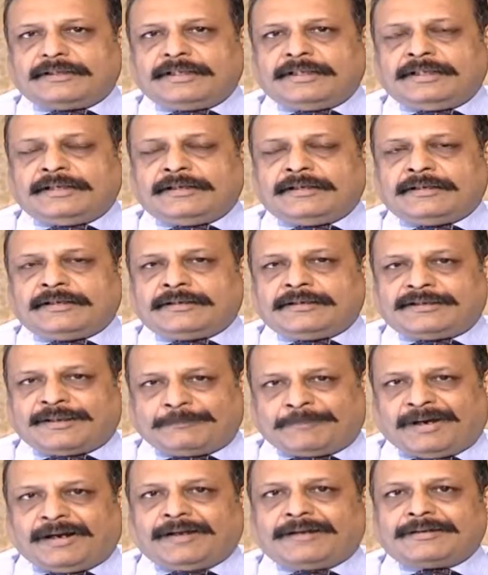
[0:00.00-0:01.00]
in
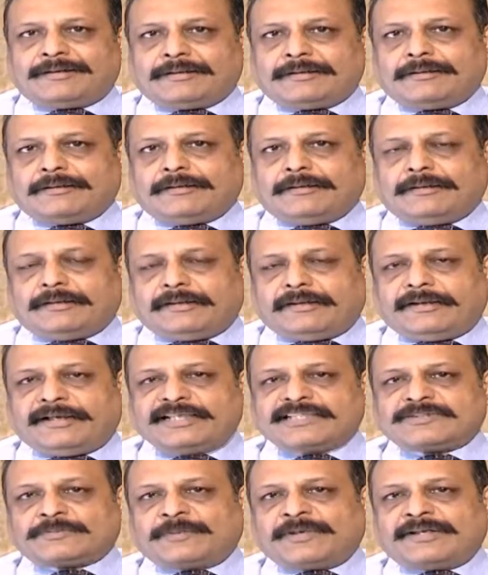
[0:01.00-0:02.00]
demand
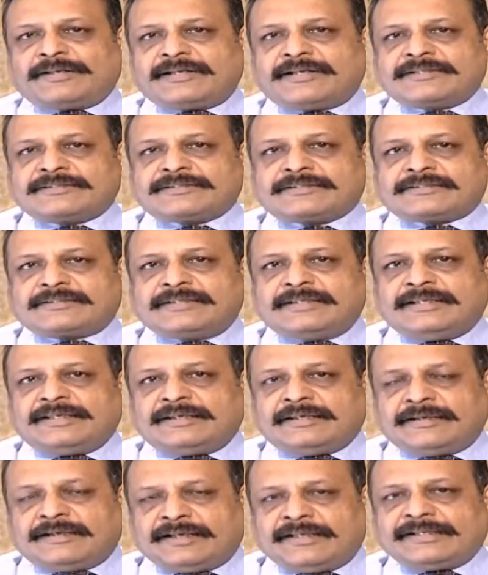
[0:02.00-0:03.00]
as well as
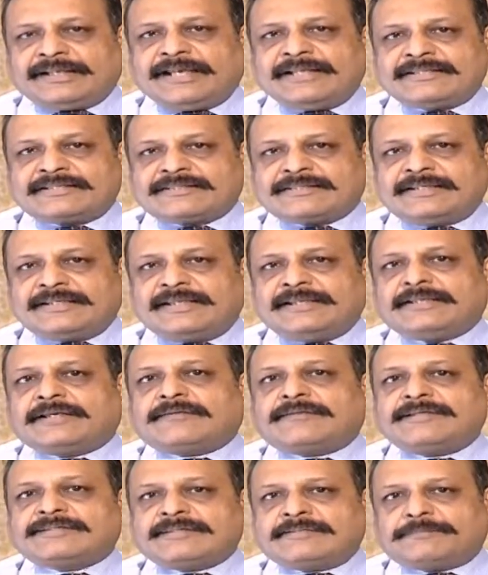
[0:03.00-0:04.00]
the, and hence the
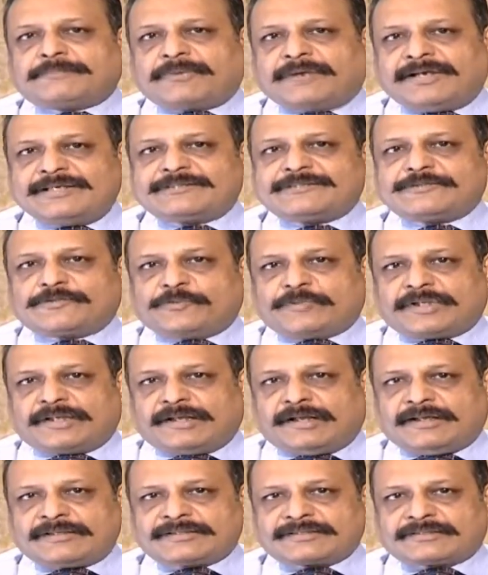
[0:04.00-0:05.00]
increase in prices over the
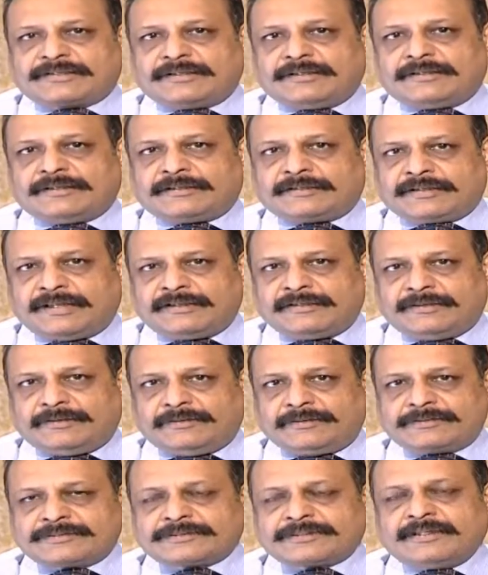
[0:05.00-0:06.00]
last uh, 10
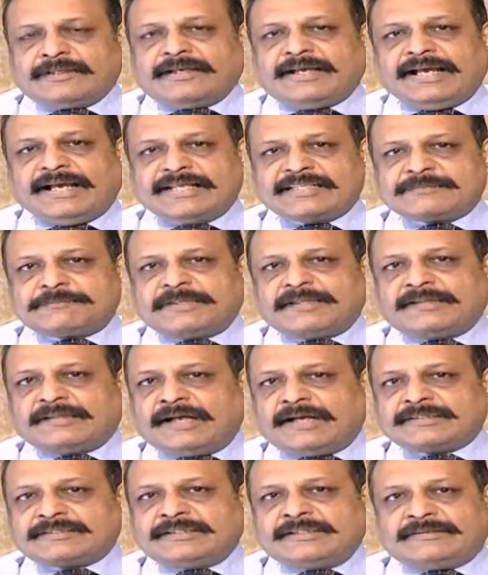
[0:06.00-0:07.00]
years has been
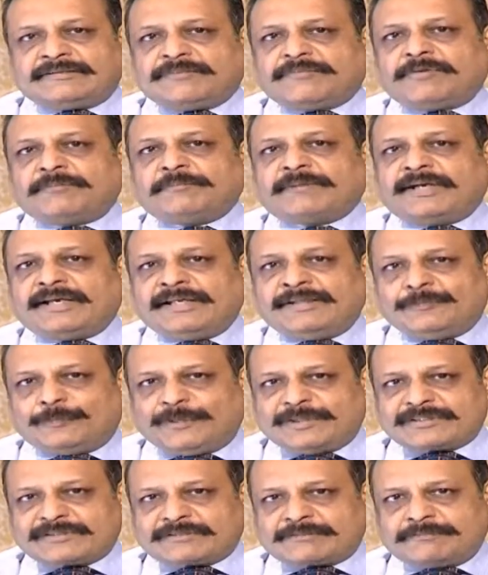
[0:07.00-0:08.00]
largely driven by
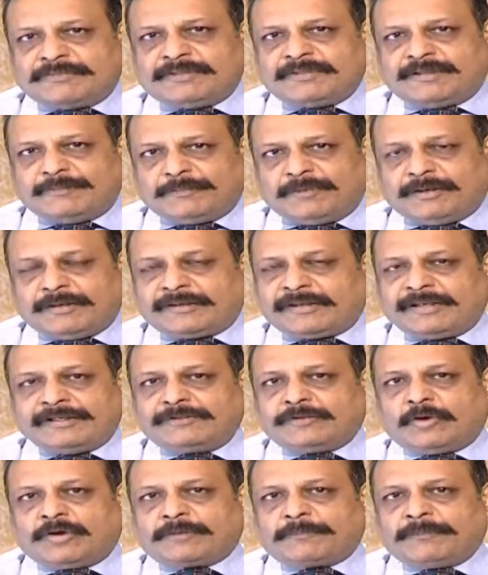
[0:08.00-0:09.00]
investment demand
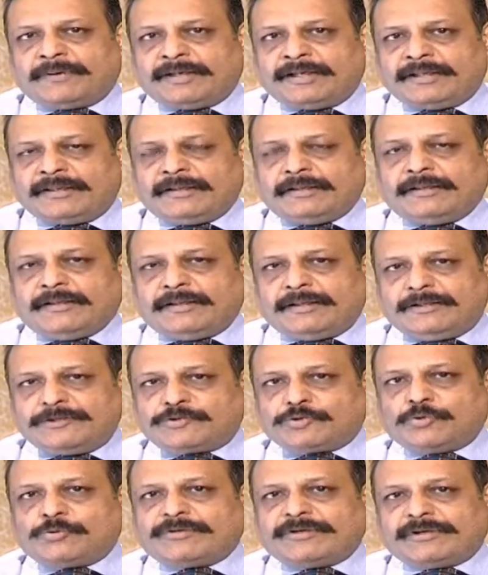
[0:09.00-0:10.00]
and not by
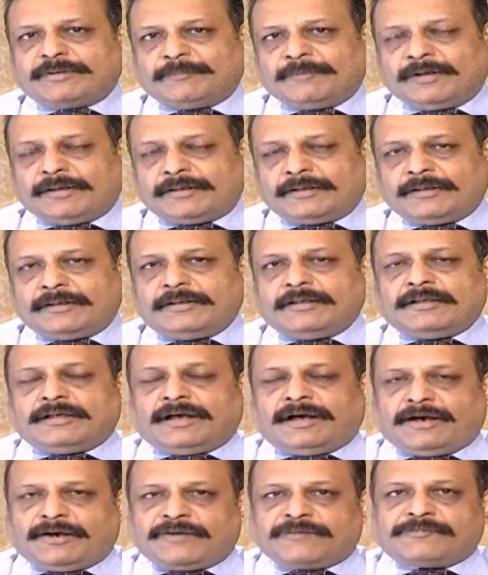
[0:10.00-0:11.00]
jewelry demand.
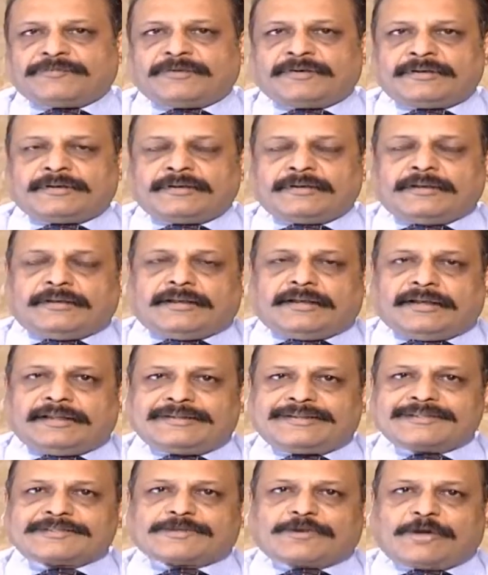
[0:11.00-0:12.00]
However,
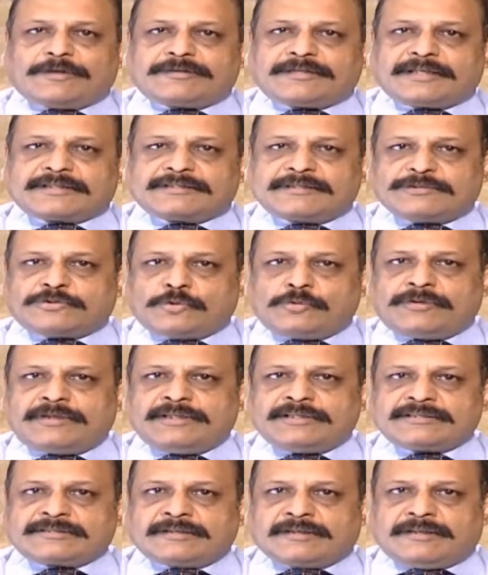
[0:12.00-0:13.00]
in this context, the
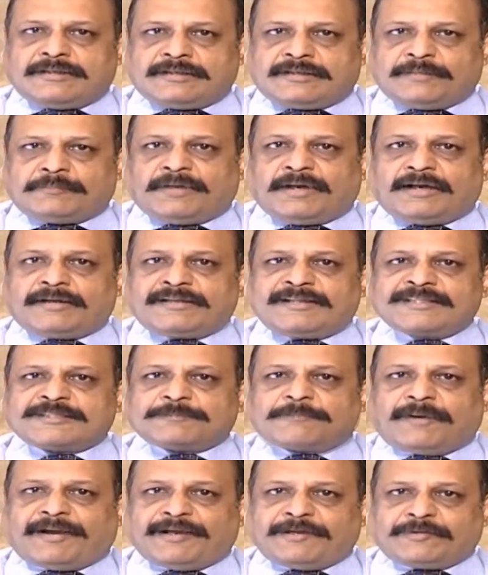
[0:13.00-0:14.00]
jewelry demand, in
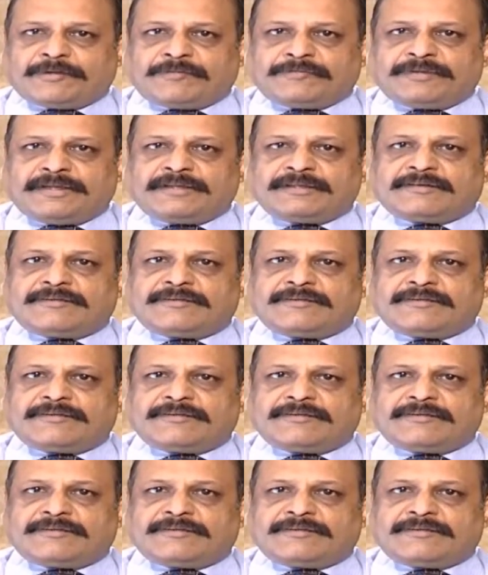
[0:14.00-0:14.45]
spite of the